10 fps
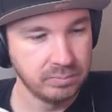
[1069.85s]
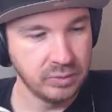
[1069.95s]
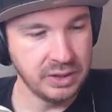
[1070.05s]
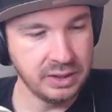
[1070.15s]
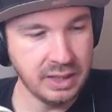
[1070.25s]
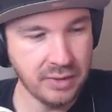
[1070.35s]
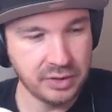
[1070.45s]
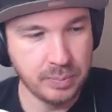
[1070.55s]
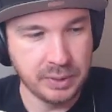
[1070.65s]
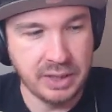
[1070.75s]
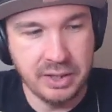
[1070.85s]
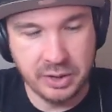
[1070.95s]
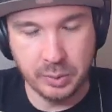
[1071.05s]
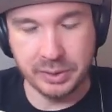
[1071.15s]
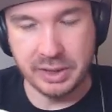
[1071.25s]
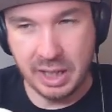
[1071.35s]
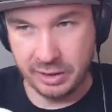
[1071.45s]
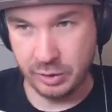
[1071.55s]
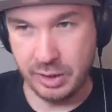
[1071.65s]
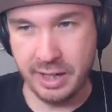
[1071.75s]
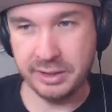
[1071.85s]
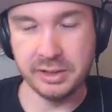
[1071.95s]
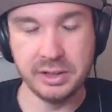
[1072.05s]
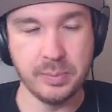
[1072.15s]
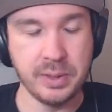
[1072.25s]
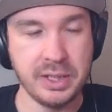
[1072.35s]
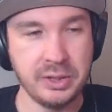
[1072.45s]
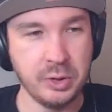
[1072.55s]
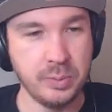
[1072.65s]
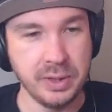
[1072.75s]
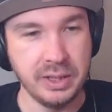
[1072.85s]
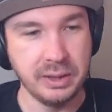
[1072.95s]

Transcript: They did have some potential with the Iron Hands and the Pikachu being